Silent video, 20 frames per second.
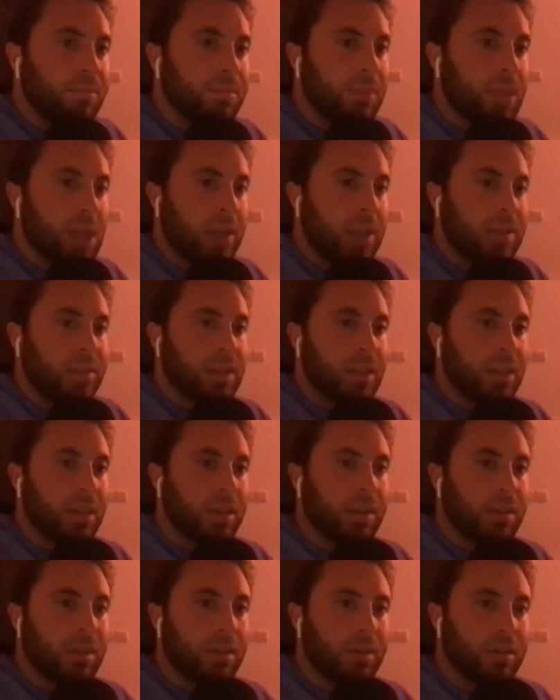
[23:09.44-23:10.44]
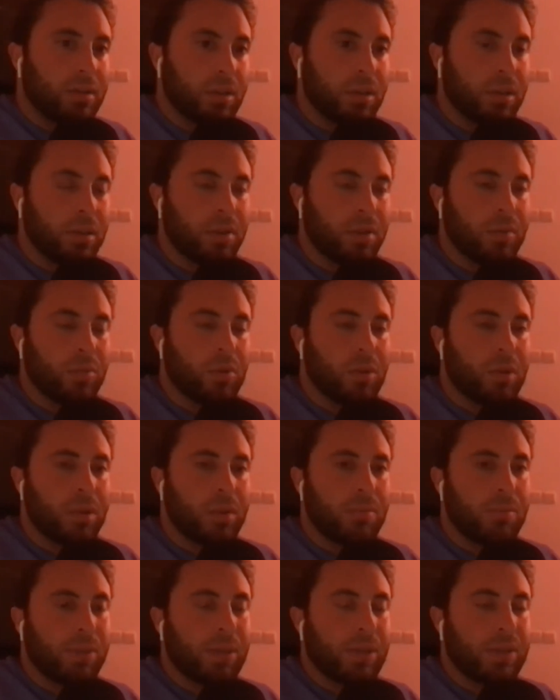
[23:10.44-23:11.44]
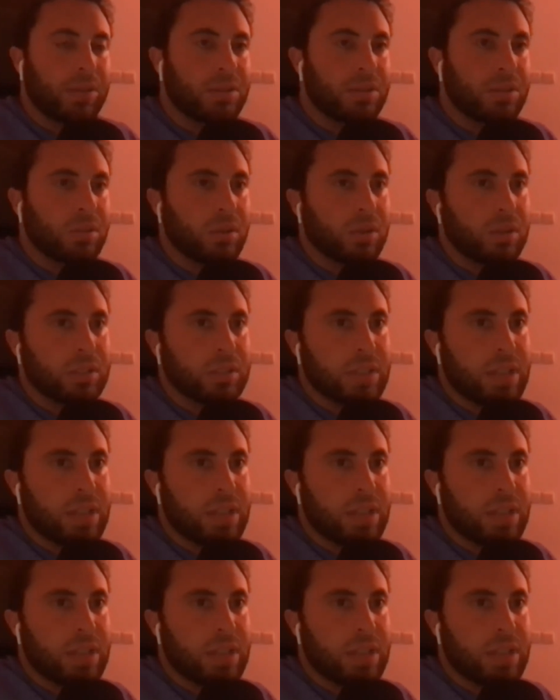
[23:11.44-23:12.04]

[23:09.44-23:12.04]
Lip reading: I'd say, one of the biggest stories